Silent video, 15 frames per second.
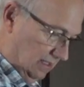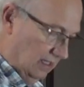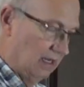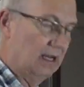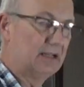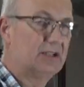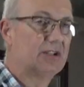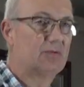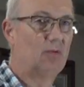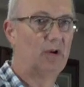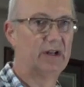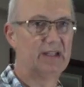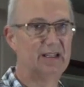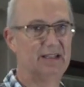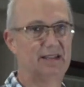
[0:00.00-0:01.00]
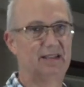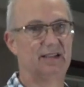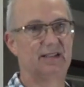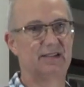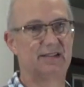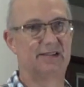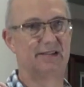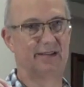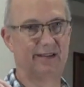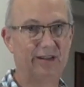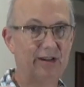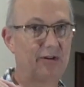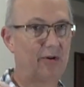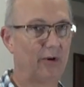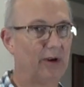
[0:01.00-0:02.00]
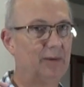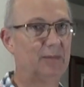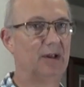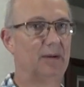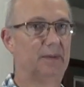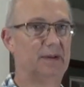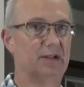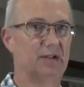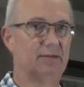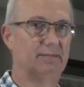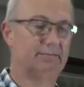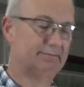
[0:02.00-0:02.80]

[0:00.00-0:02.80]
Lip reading: And I just want to get this a little creamed up here.